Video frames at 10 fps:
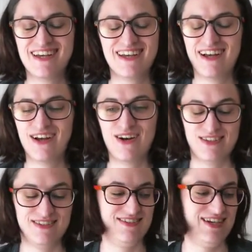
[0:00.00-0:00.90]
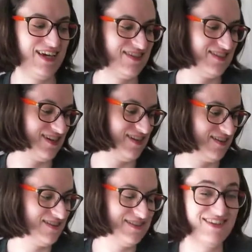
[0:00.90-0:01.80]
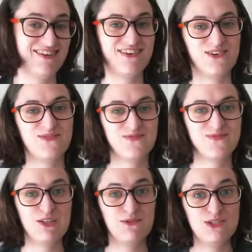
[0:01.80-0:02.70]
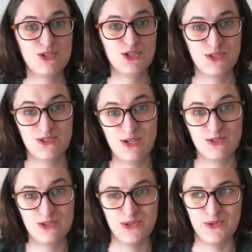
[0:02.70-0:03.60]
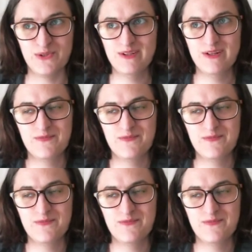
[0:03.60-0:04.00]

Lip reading: a lot, I can tell. So that was the second shawl.